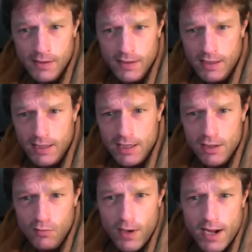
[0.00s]

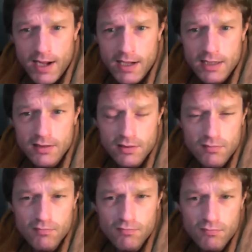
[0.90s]
where
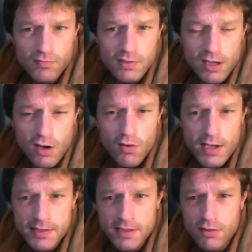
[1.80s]
the goal
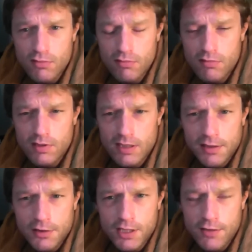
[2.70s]
is to
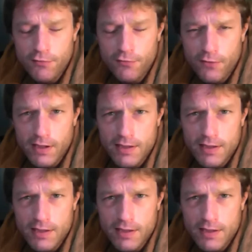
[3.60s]
achieve